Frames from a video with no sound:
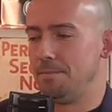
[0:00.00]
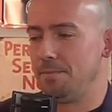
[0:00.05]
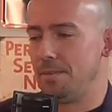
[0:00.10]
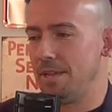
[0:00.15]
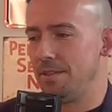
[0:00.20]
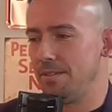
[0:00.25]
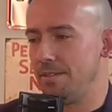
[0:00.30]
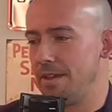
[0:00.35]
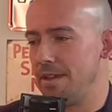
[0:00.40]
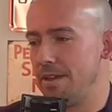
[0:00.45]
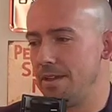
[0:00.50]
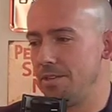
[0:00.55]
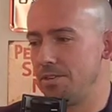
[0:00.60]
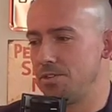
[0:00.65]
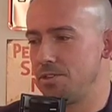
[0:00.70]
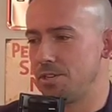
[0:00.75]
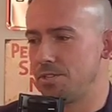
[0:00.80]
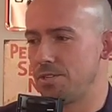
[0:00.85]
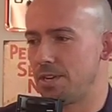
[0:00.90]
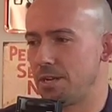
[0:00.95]
and then,
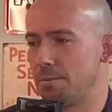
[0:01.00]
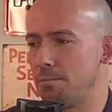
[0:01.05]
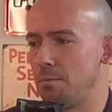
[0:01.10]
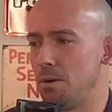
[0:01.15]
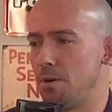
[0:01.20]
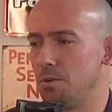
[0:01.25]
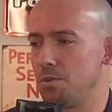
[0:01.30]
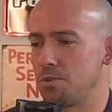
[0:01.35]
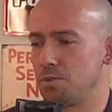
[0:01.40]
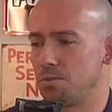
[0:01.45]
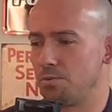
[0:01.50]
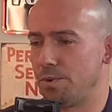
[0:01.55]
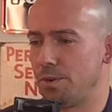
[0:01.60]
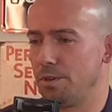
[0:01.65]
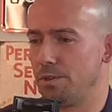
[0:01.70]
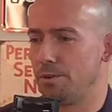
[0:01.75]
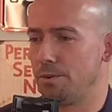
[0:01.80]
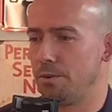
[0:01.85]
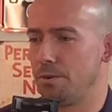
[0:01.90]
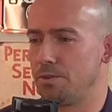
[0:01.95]
just like most
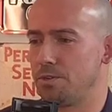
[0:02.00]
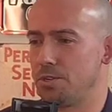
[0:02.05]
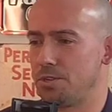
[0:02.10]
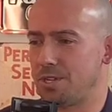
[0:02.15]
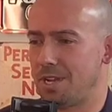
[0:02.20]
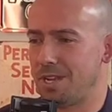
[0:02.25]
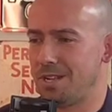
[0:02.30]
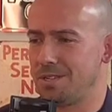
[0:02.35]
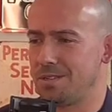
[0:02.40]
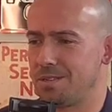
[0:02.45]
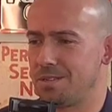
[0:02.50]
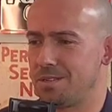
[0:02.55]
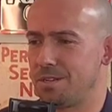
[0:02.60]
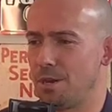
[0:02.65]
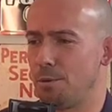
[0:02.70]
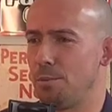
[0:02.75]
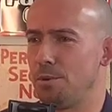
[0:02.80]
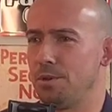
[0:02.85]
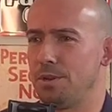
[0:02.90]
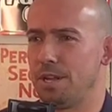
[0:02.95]
realtors, just kind of
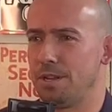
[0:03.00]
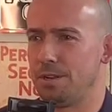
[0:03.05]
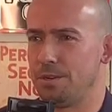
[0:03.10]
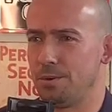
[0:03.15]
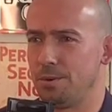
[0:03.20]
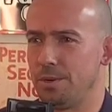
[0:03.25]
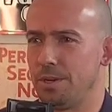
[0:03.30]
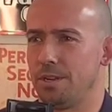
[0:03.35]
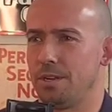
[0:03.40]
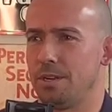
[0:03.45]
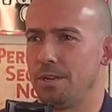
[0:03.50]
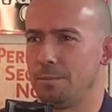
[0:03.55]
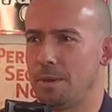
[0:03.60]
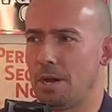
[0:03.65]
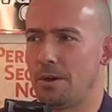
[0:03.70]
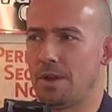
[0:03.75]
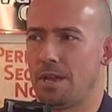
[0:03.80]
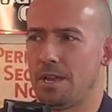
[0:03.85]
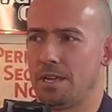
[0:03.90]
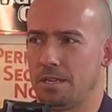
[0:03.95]
stumbled into it
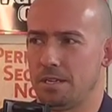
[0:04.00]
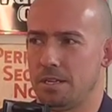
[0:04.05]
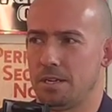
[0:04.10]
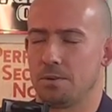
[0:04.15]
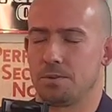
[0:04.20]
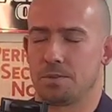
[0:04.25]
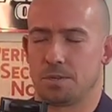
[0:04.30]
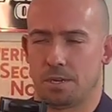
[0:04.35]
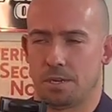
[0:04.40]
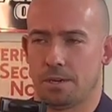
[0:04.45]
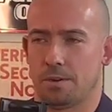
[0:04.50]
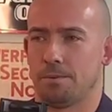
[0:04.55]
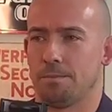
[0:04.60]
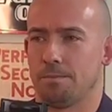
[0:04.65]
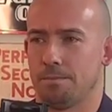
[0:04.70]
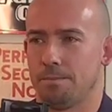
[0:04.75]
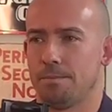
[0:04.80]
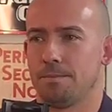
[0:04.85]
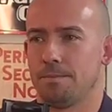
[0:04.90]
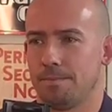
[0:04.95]
about 8 years ago.
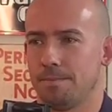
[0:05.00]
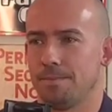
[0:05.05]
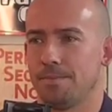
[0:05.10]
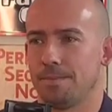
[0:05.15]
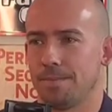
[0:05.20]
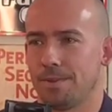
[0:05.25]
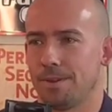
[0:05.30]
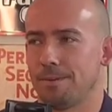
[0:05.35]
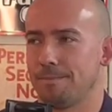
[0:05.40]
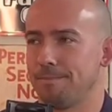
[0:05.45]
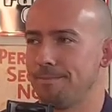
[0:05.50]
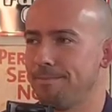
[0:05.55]
Yeah,